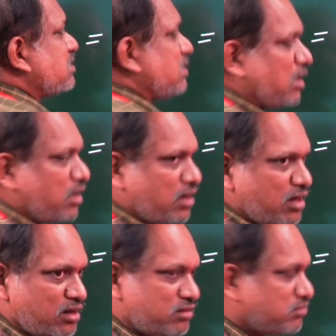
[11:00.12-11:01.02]

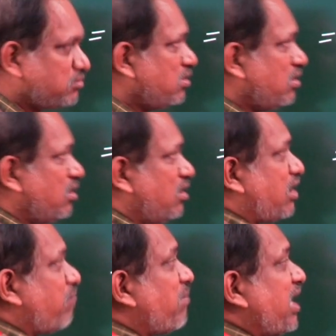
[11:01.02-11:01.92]
300.
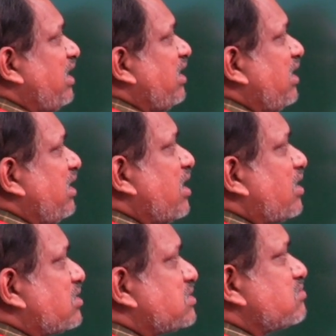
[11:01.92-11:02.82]
Remaining
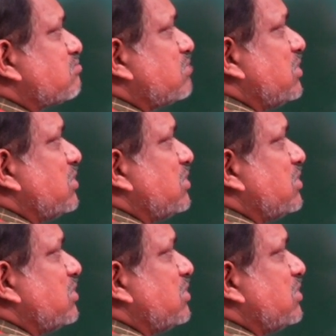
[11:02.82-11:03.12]
years,